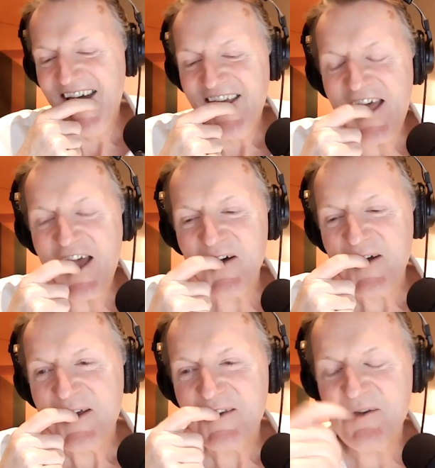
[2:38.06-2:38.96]
Now,
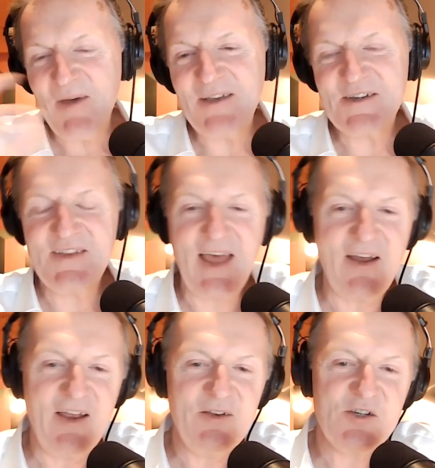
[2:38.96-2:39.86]
you mentioned
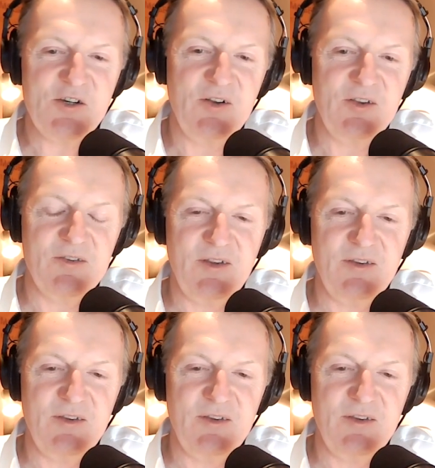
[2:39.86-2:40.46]
there insurance